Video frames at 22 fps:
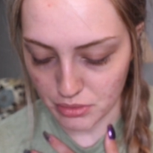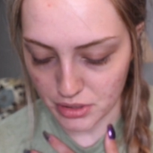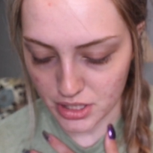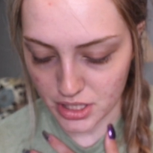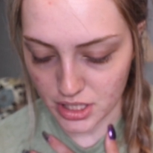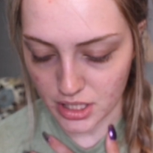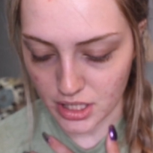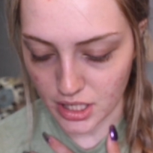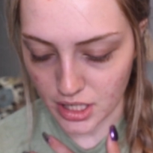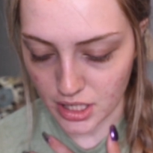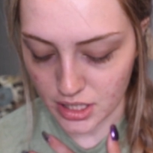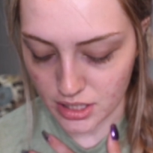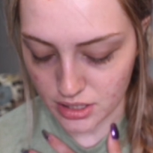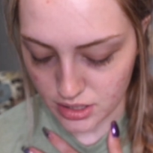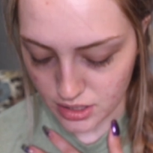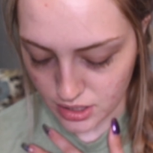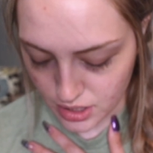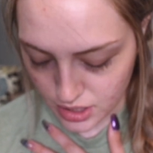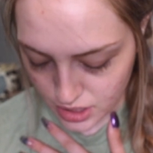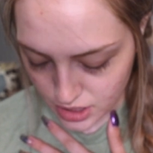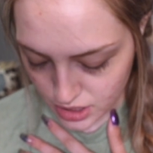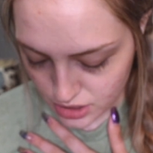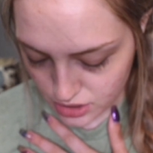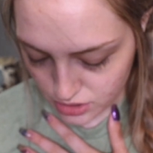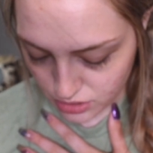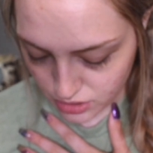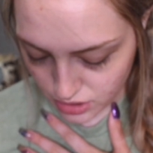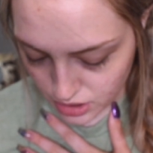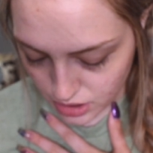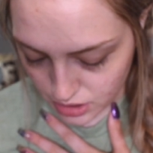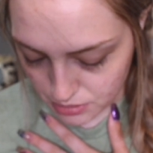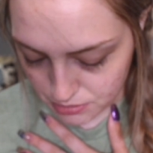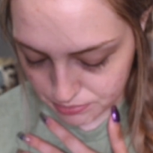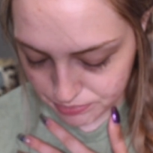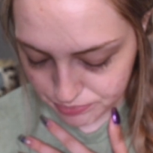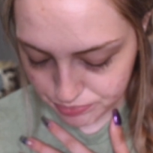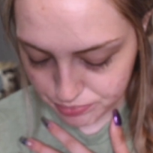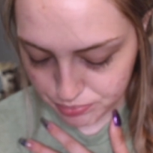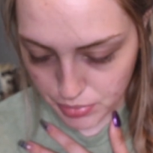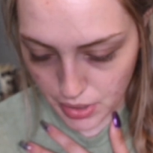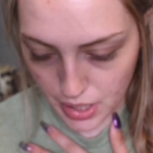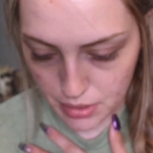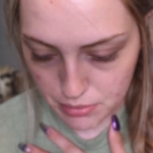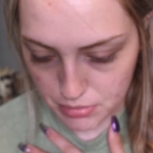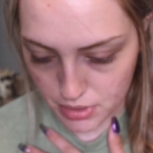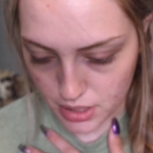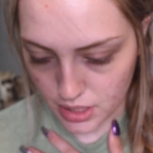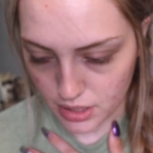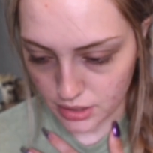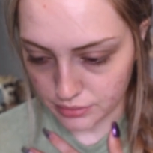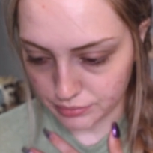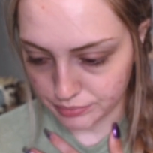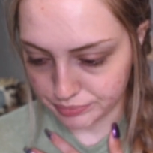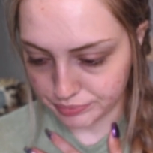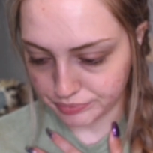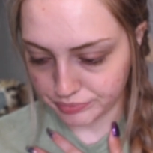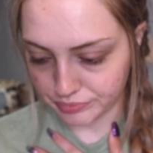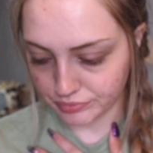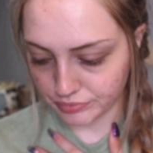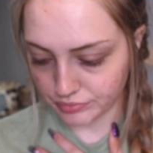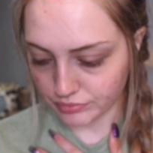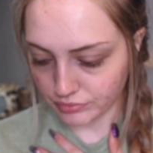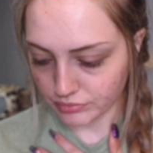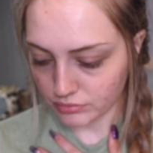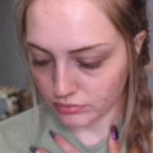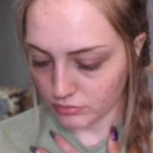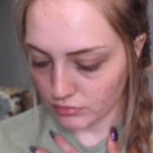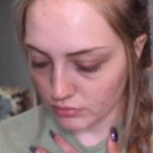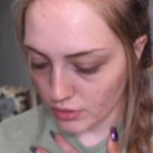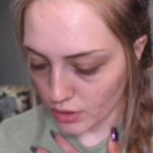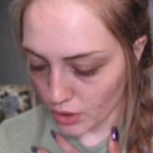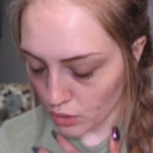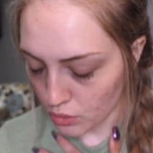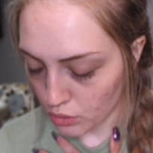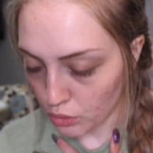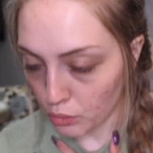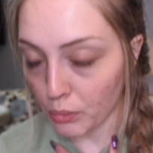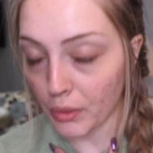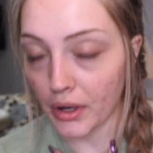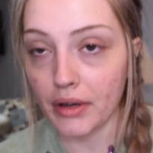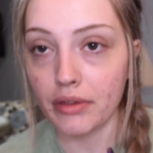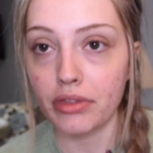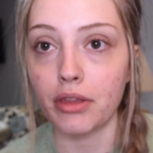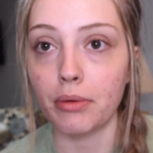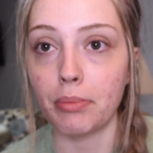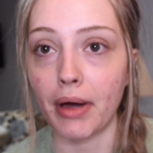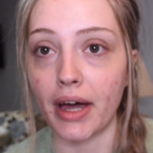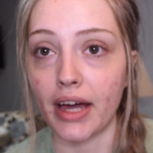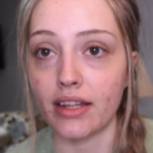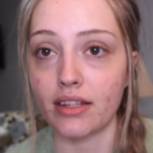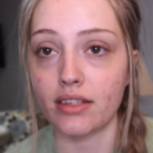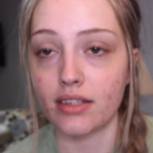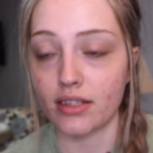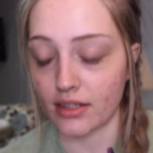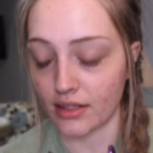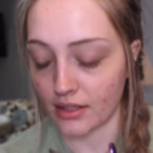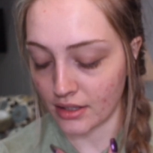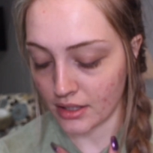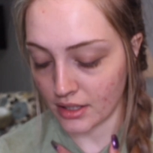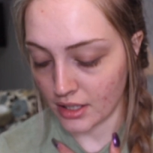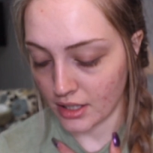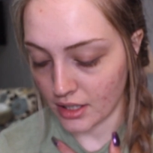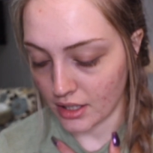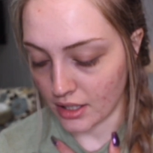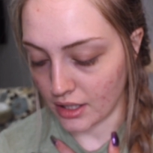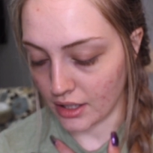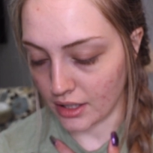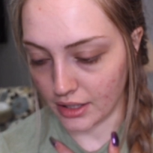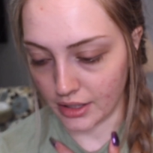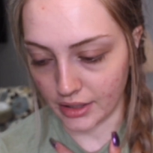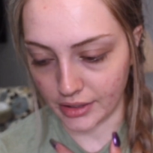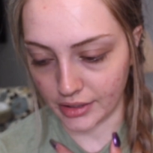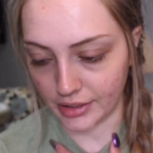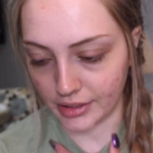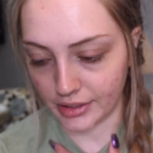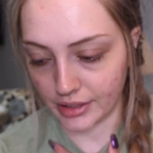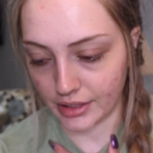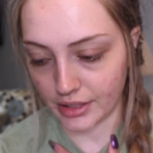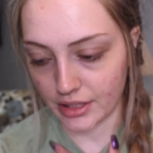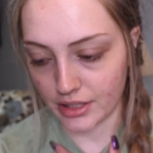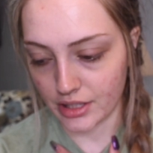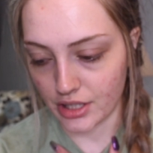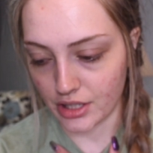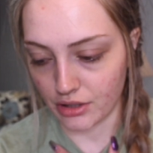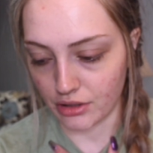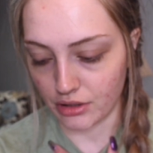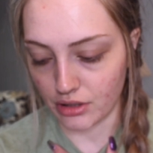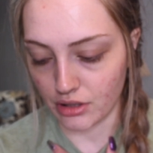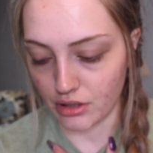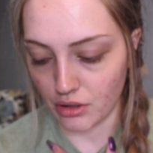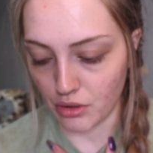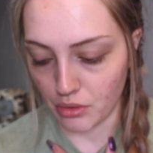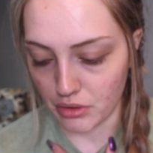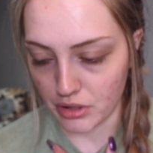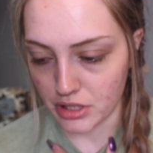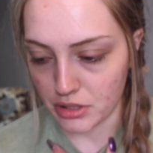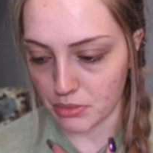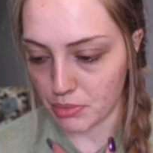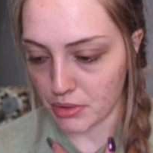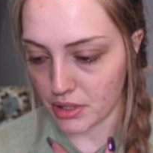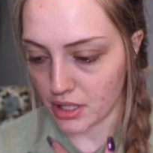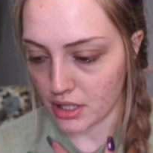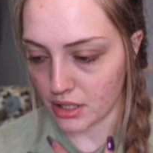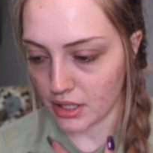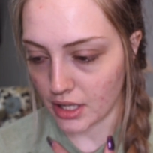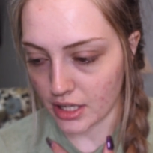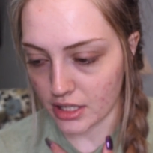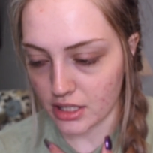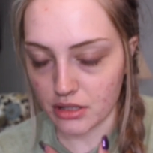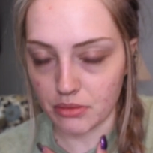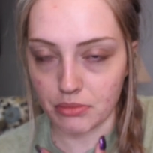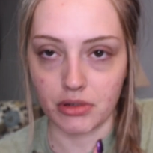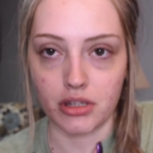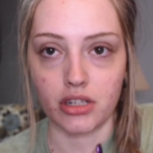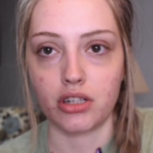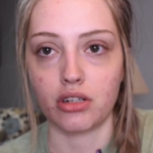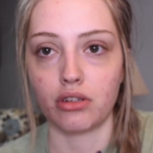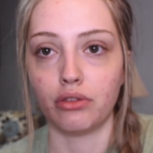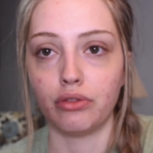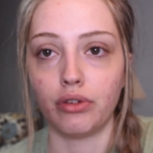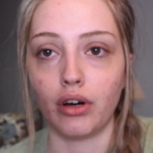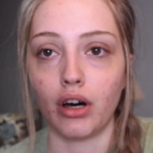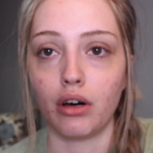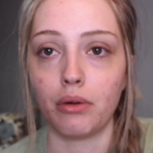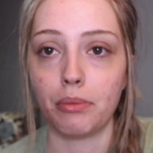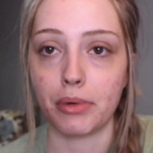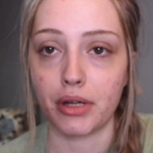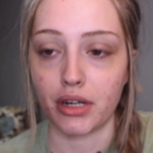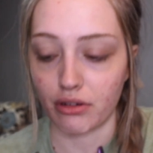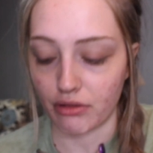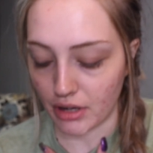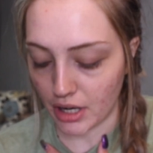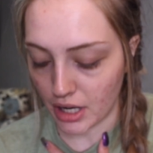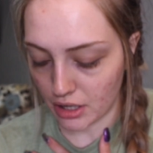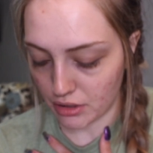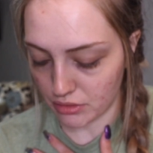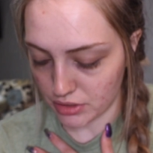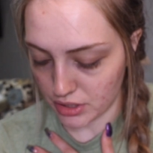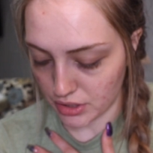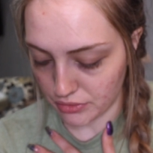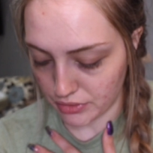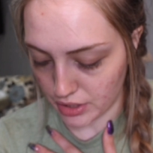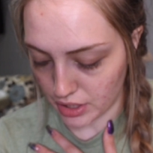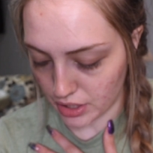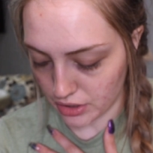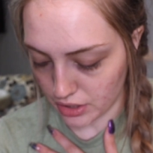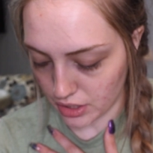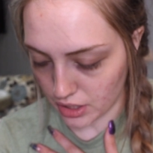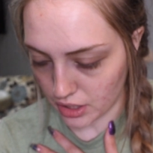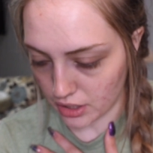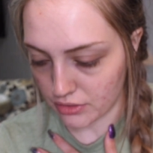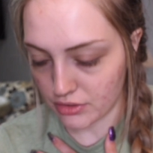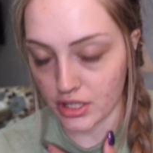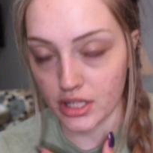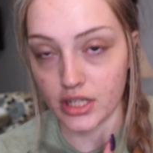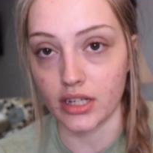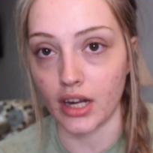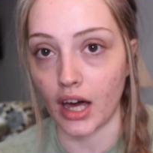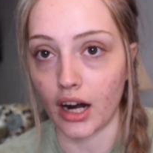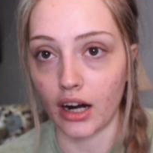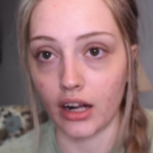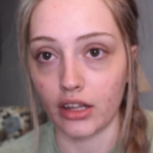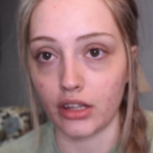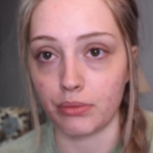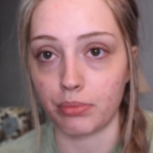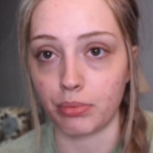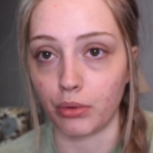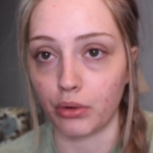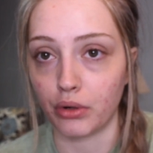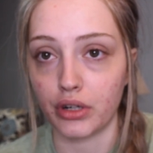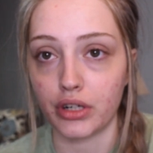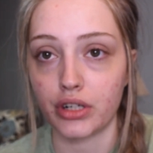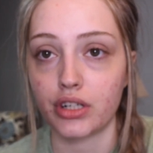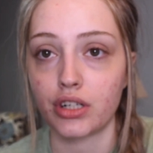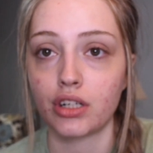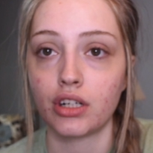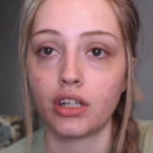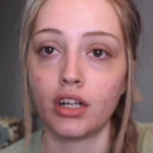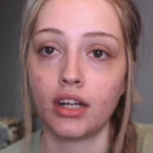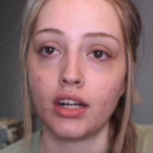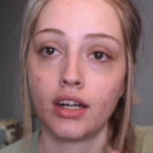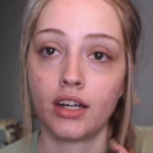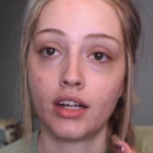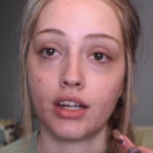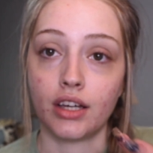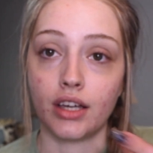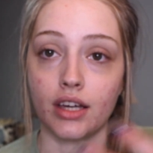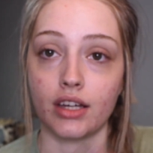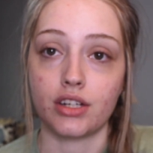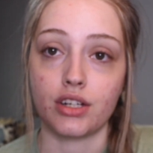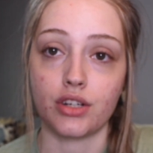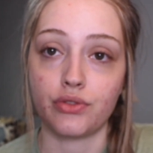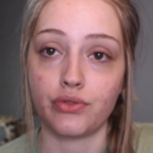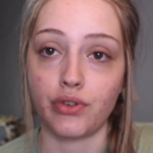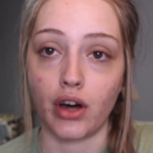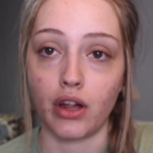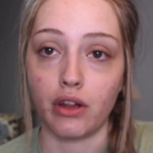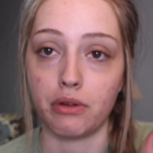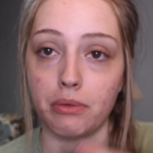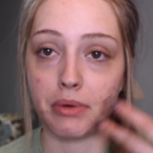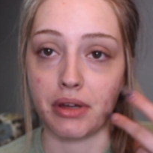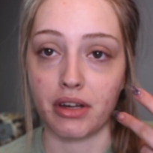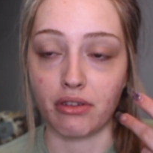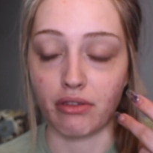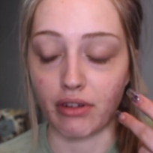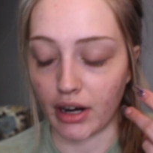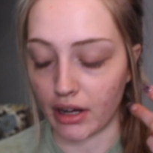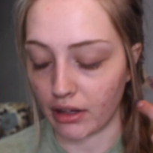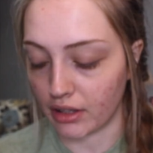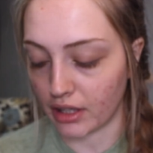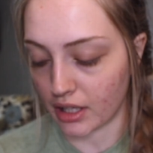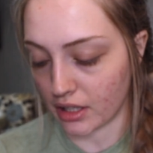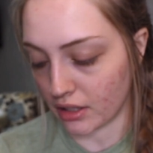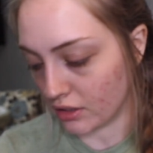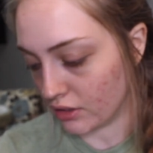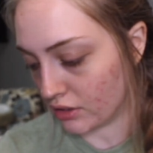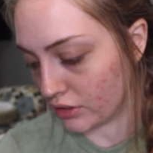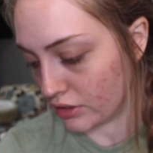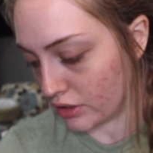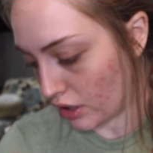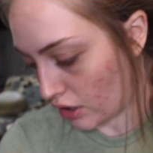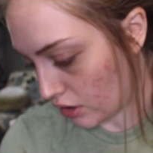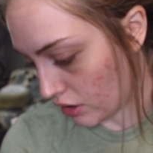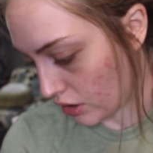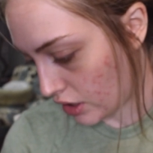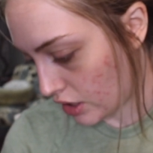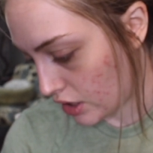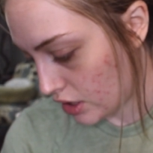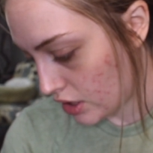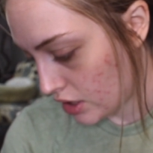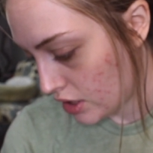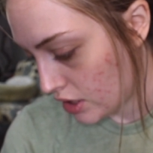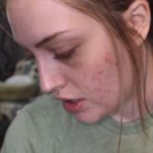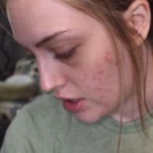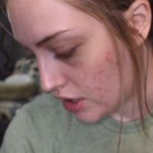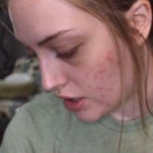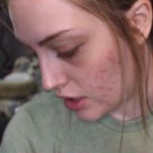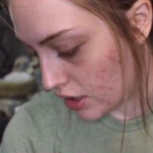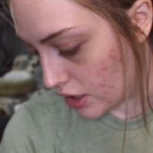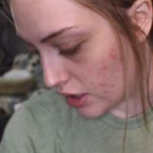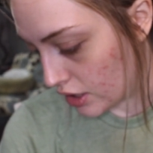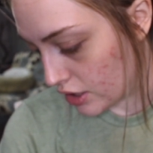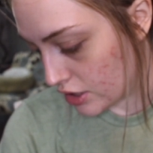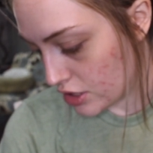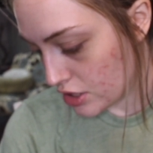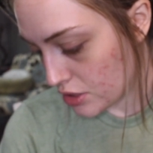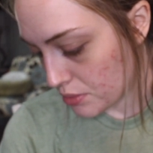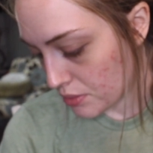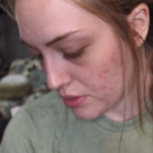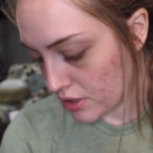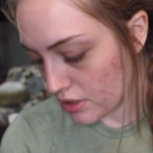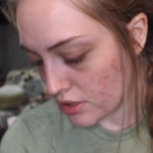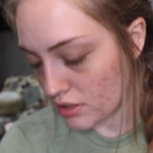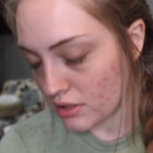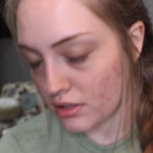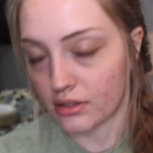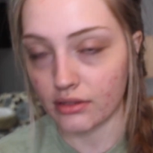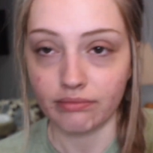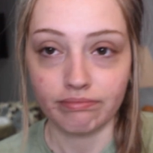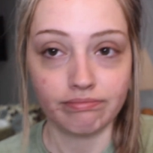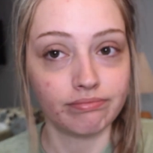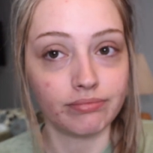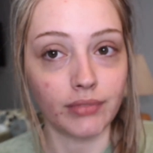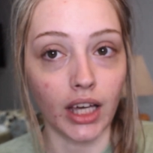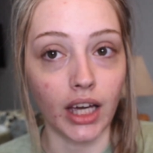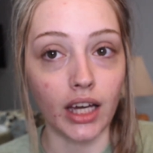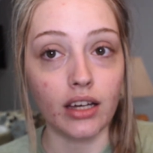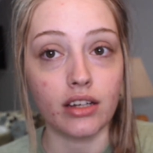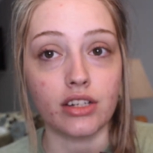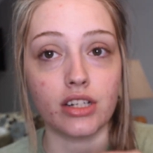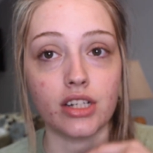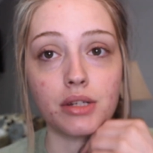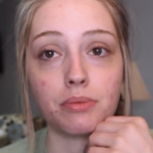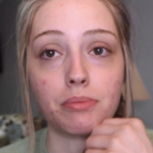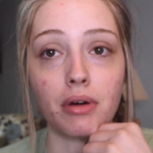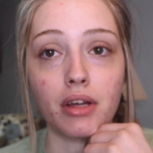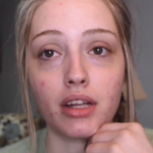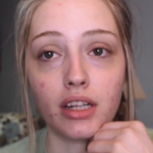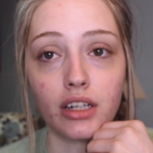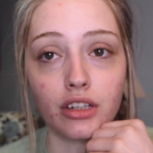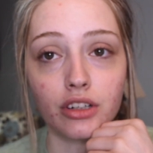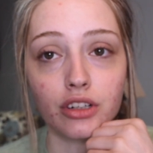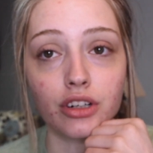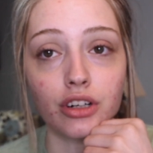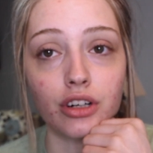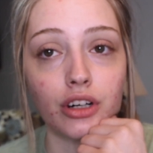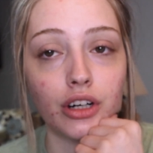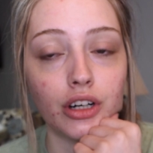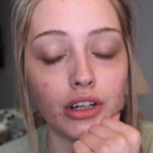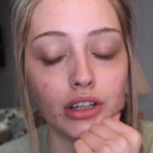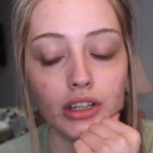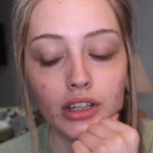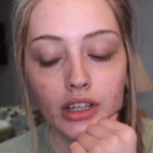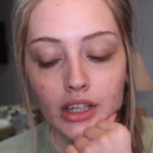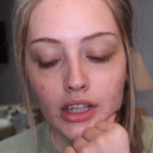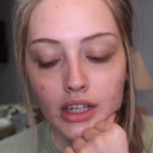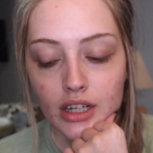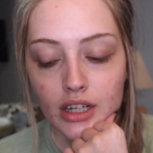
what she does. She'll come pet me or want the pets. She'll always be next to me. She'll follow me around if anything. If she's not on the porch, yeah, she's following me around like a little dog. Just because, yeah, she's my little girl.